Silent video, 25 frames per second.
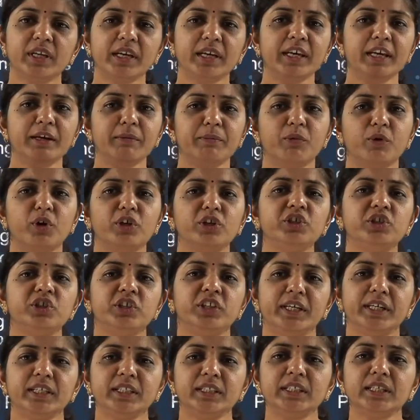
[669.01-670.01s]
they keep on
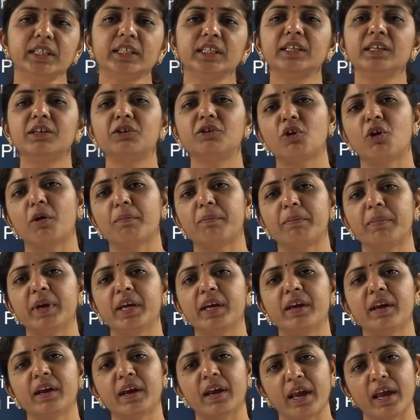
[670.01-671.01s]
changing the
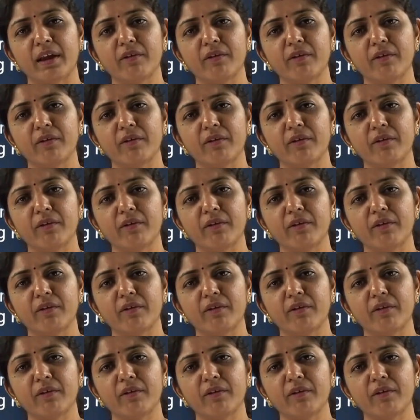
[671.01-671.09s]
topic